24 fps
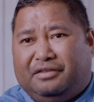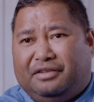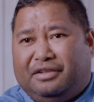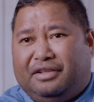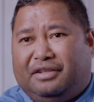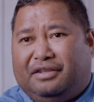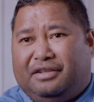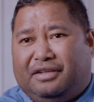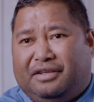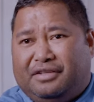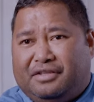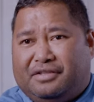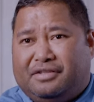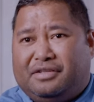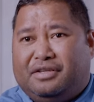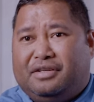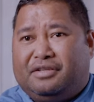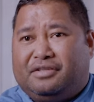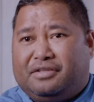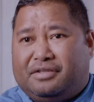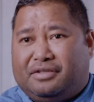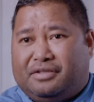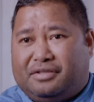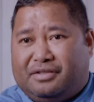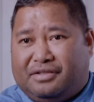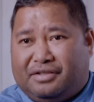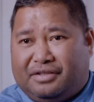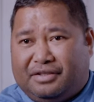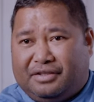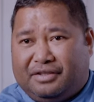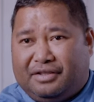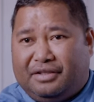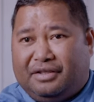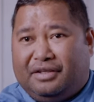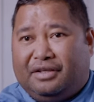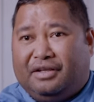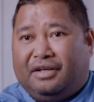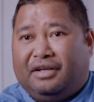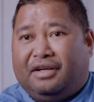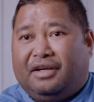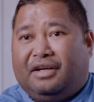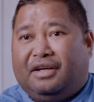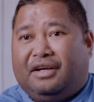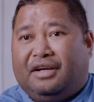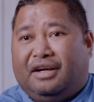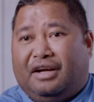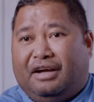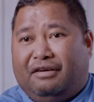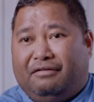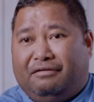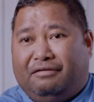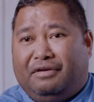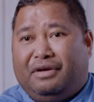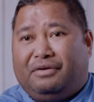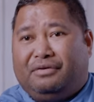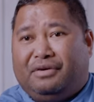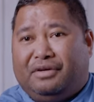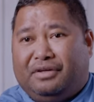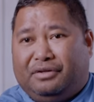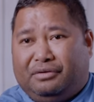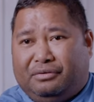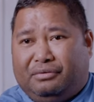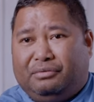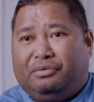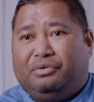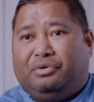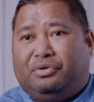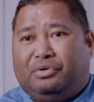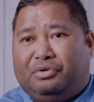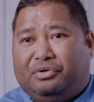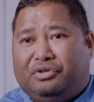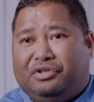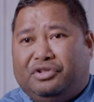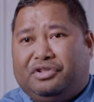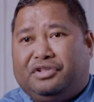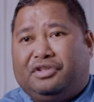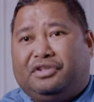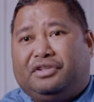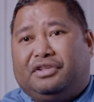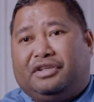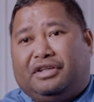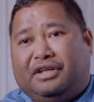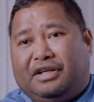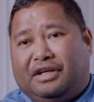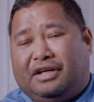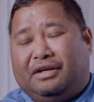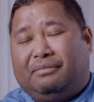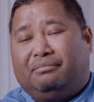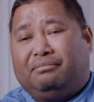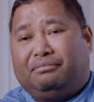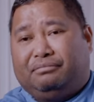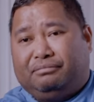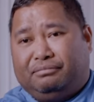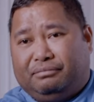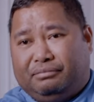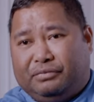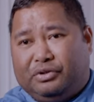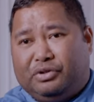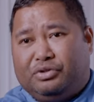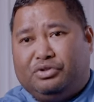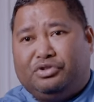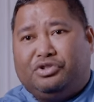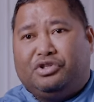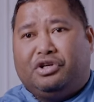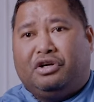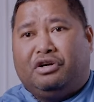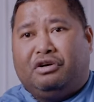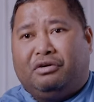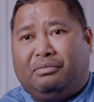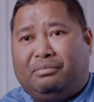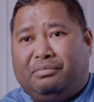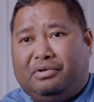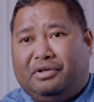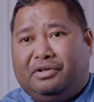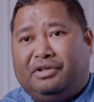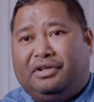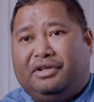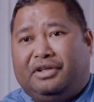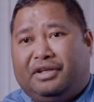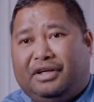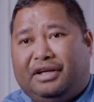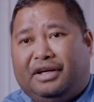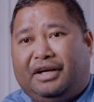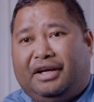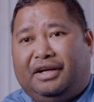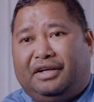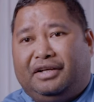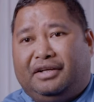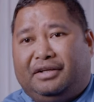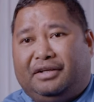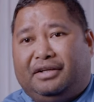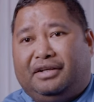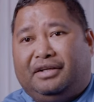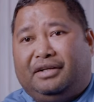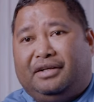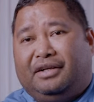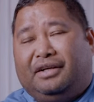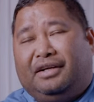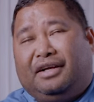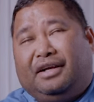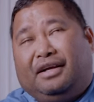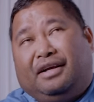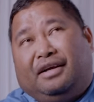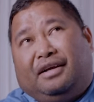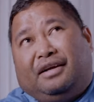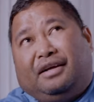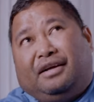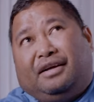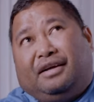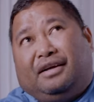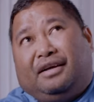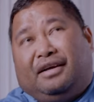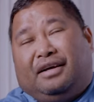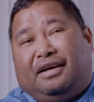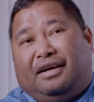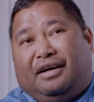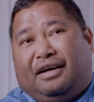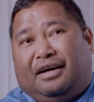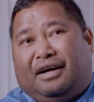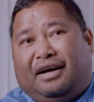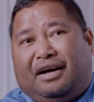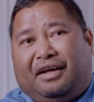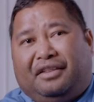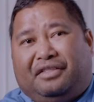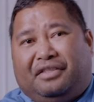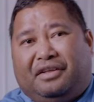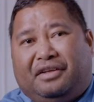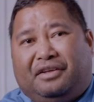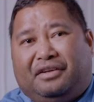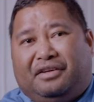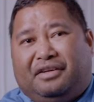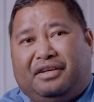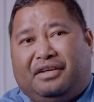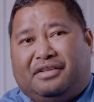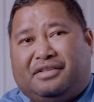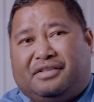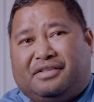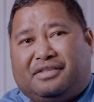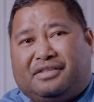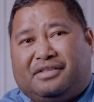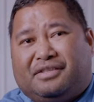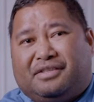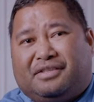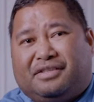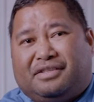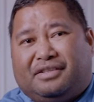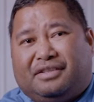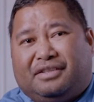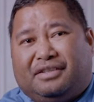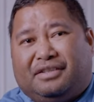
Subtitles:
It's a very good, good job. And I think it's